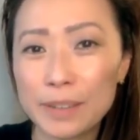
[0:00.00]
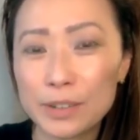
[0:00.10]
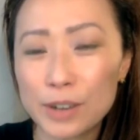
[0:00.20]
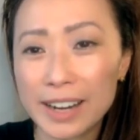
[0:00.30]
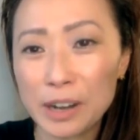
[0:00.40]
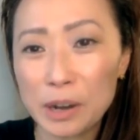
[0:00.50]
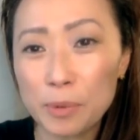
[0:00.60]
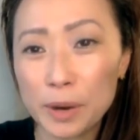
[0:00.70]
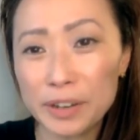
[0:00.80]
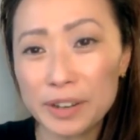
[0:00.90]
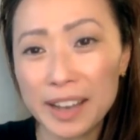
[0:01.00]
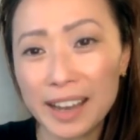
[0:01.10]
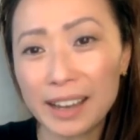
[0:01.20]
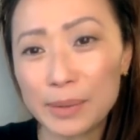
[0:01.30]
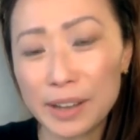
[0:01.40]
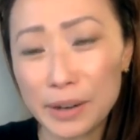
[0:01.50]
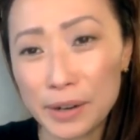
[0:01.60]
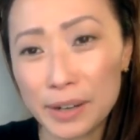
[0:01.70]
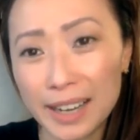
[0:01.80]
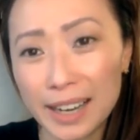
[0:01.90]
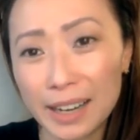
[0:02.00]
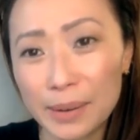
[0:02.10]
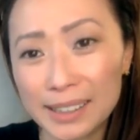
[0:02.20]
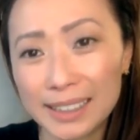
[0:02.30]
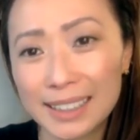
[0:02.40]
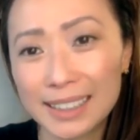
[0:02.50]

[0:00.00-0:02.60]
try to help where you can without hurting anyone.